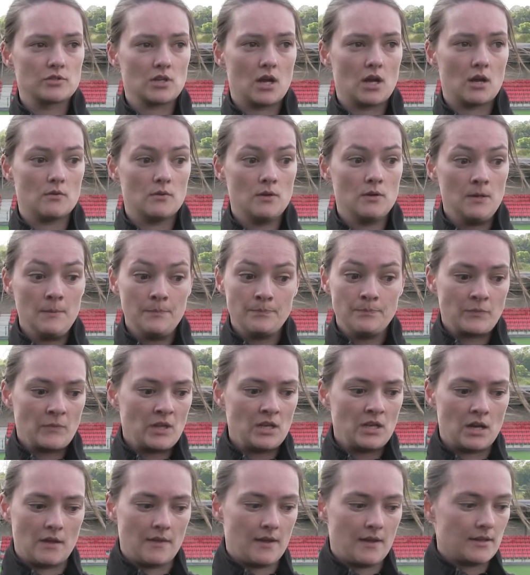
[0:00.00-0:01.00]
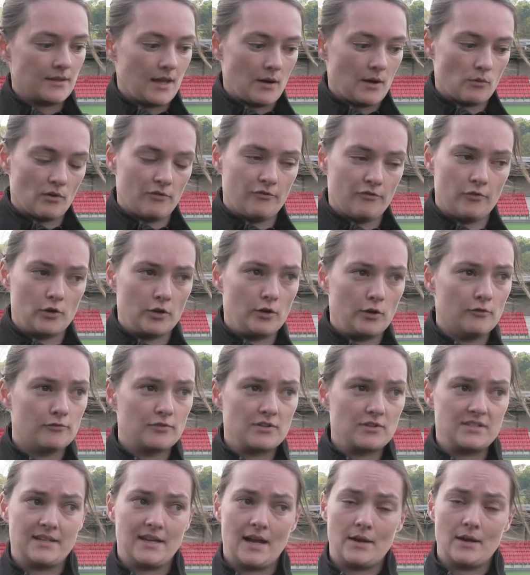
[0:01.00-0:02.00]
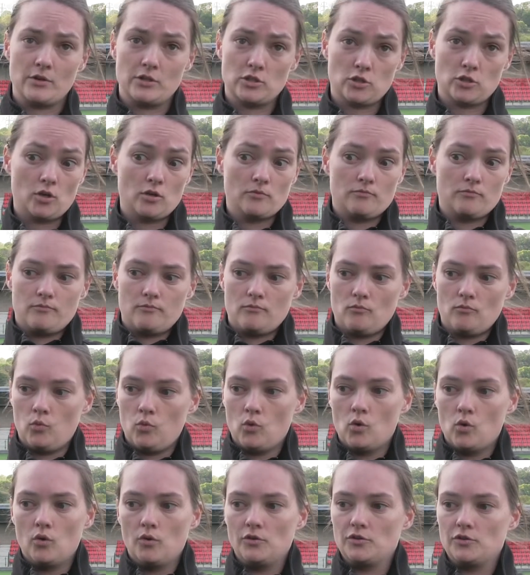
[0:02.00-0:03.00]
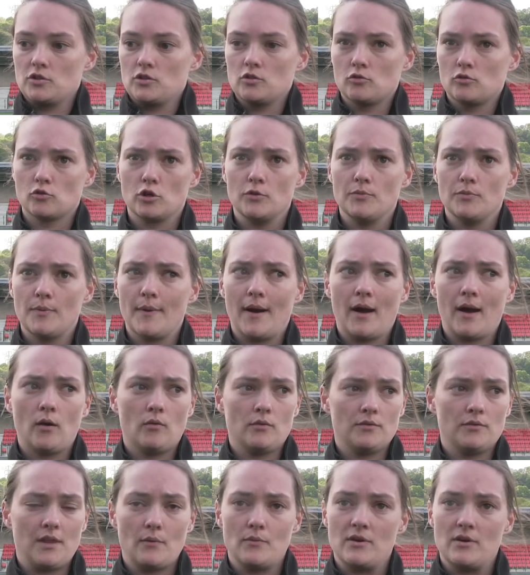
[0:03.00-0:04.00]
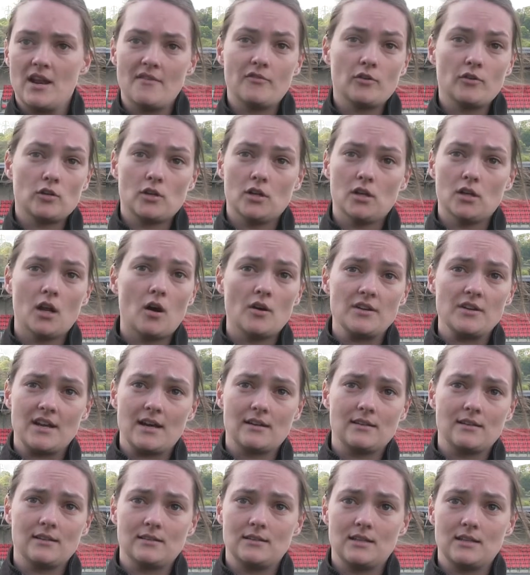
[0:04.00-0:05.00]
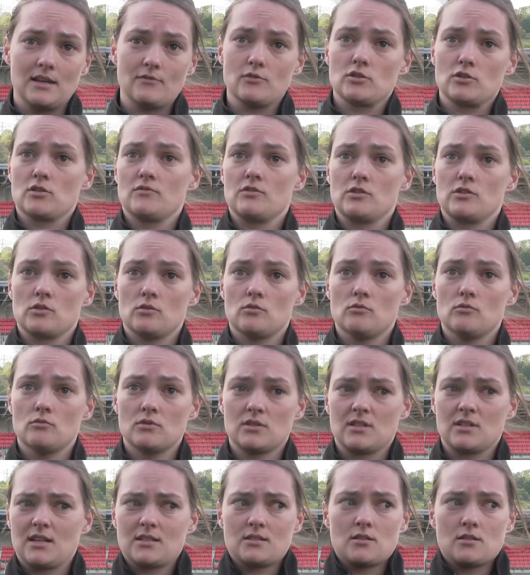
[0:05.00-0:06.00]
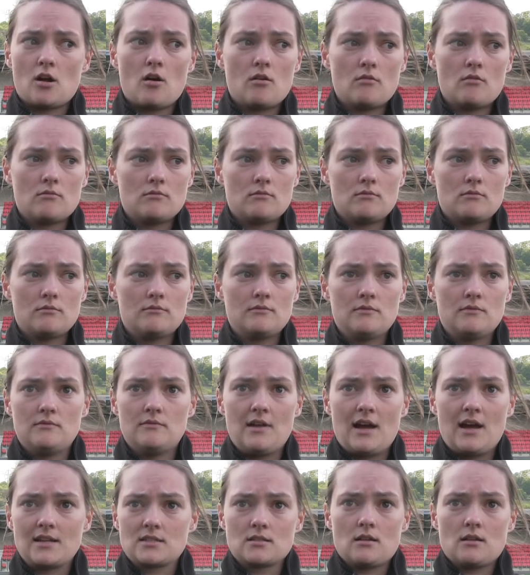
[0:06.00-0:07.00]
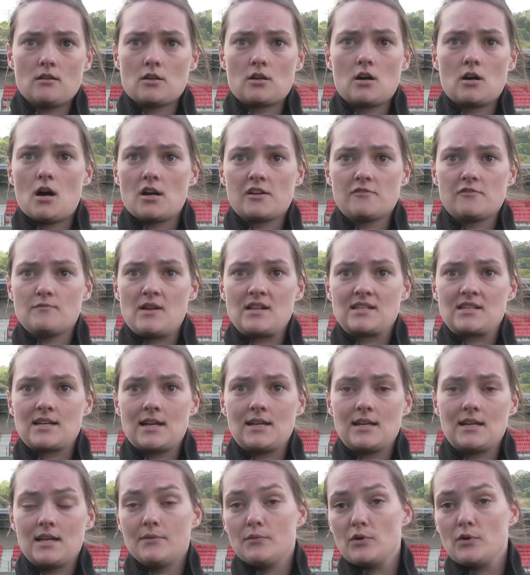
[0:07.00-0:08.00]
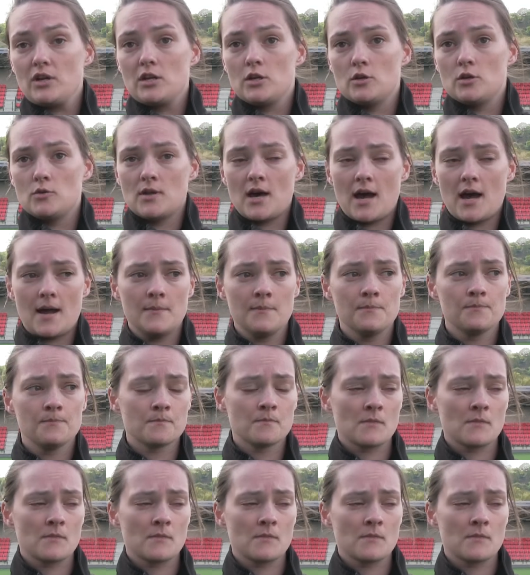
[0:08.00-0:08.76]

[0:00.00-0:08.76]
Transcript: So you know, they were fully up for it today, which I warned the group about. They were never going to lie down and give us a result, because that's not the Cardiff mentality, and we knew that.